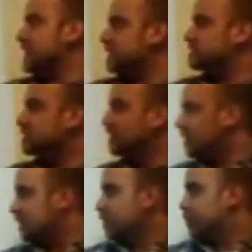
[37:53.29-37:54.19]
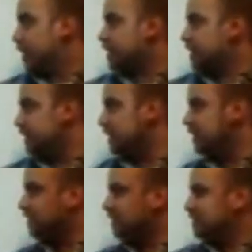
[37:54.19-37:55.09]
this is uh,
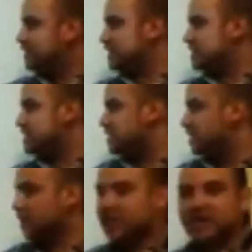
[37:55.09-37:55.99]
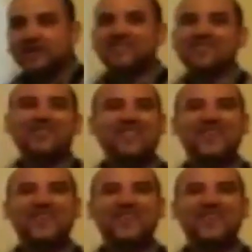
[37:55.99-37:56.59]
the king. This is the king.